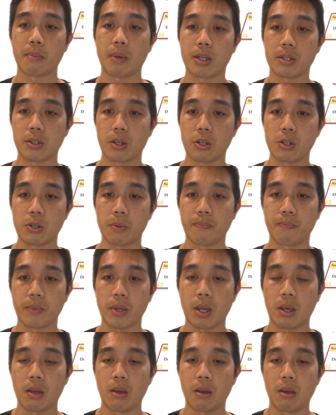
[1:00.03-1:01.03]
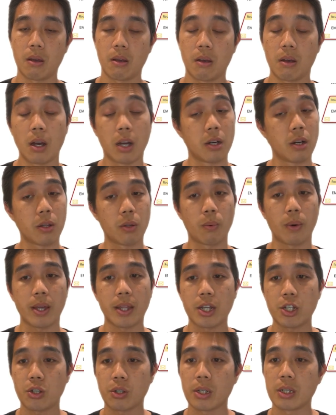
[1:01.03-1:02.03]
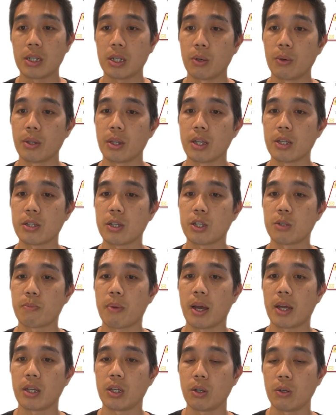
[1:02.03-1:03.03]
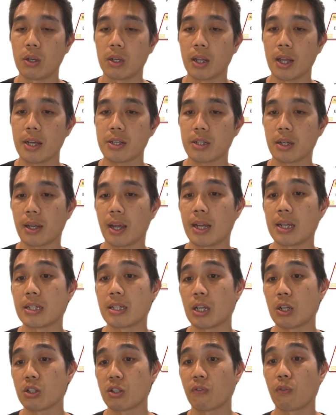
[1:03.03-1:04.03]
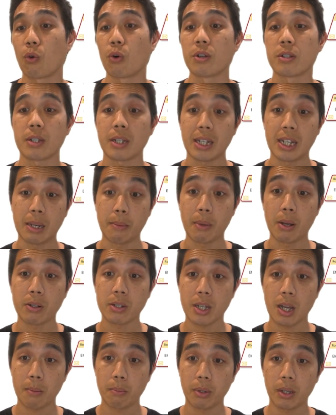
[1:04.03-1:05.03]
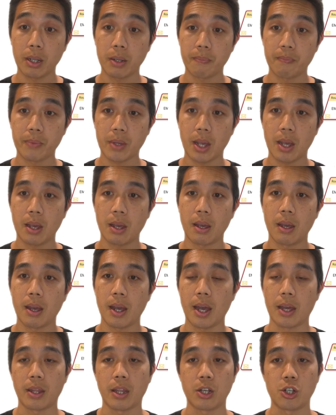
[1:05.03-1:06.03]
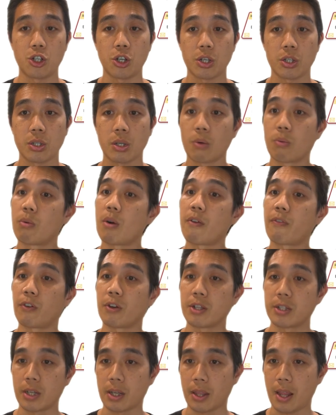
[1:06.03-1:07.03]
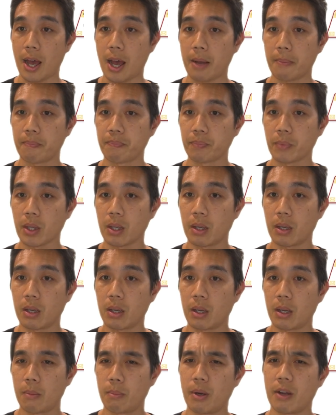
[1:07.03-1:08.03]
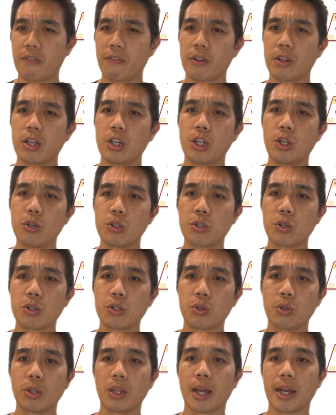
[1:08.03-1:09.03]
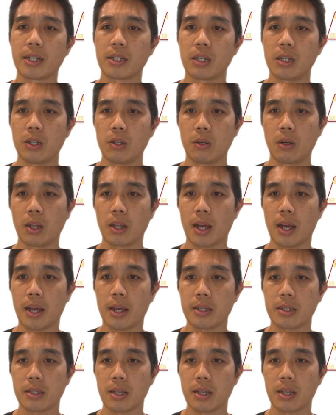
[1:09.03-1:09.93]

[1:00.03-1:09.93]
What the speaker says: message. Another way that you can deal with this is by utilizing a Salesforce email template and then just referencing that. But for the users who'd like to utilize